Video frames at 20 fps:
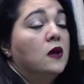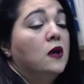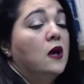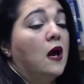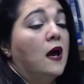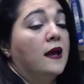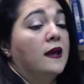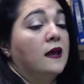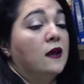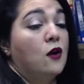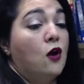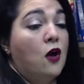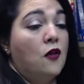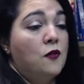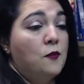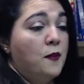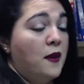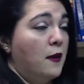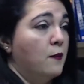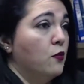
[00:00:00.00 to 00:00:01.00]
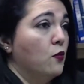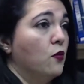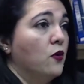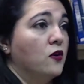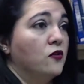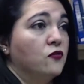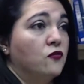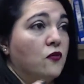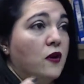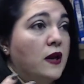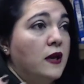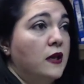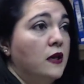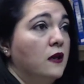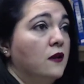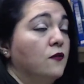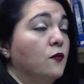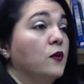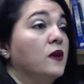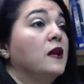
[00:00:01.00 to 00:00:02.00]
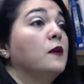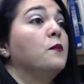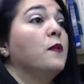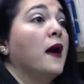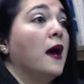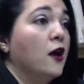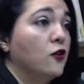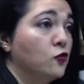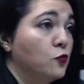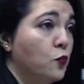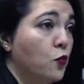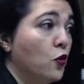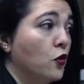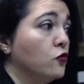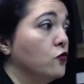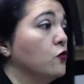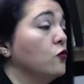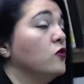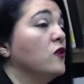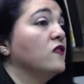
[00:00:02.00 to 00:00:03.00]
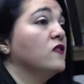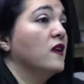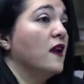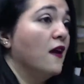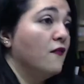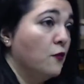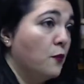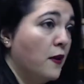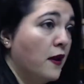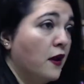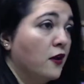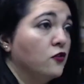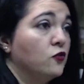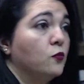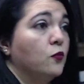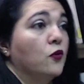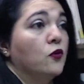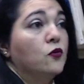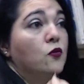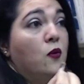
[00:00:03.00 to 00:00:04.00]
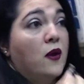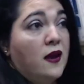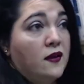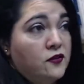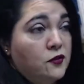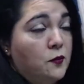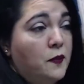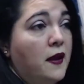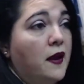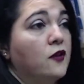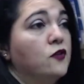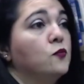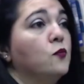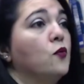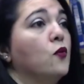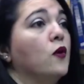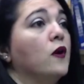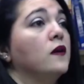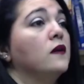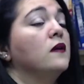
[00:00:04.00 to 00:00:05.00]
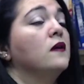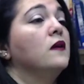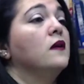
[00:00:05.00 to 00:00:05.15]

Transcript: I get all the paperwork ready. If we need passports, who doesn't have a passport, who has a passport,